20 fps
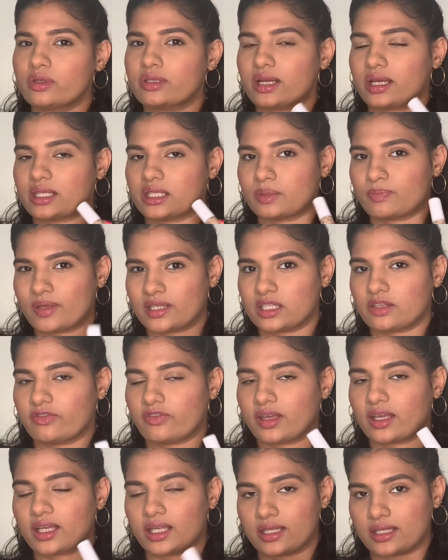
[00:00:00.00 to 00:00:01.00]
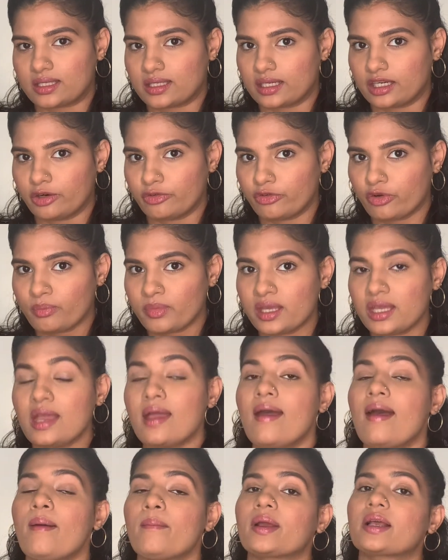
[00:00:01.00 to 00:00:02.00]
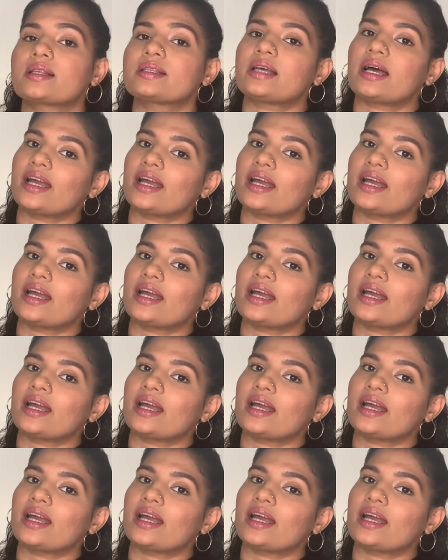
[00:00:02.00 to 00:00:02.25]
specific concealer for me because